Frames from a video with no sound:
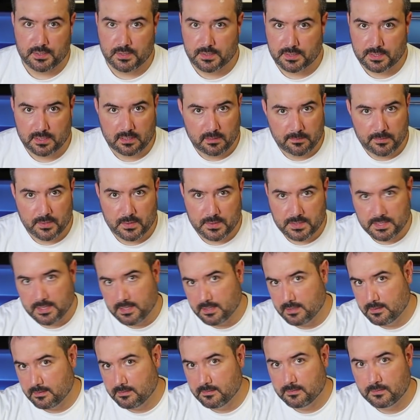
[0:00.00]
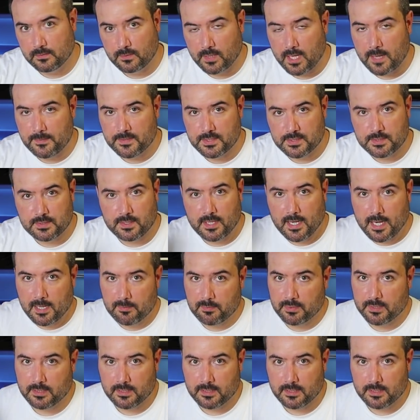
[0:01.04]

You just clip those in, grab the strap,